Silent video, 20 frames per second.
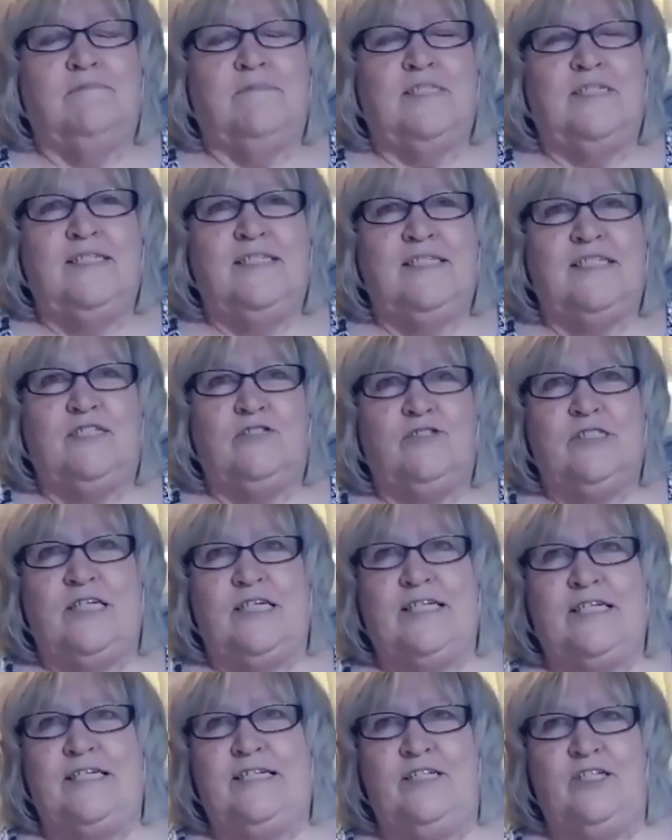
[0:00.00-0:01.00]
he still
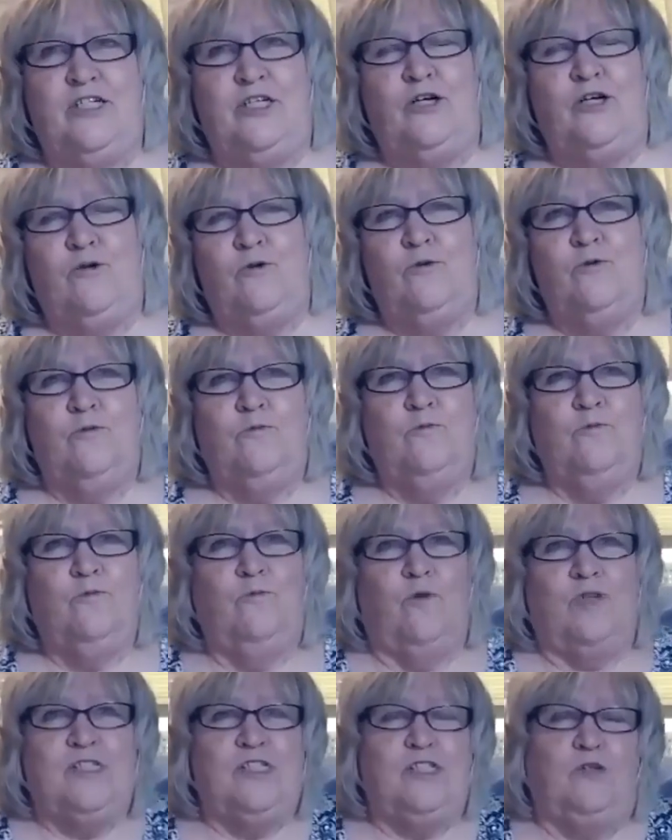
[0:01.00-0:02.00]
did it,
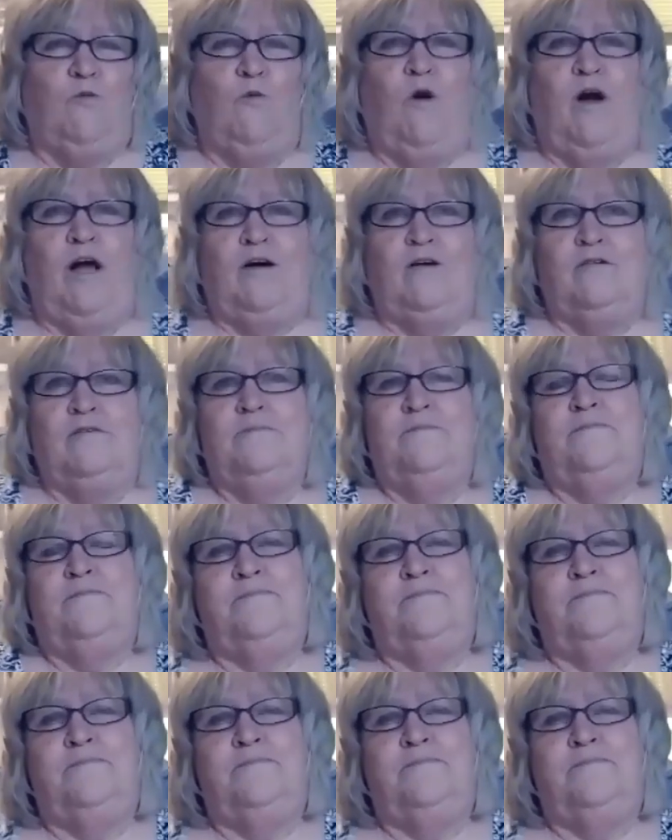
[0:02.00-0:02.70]
once in a while.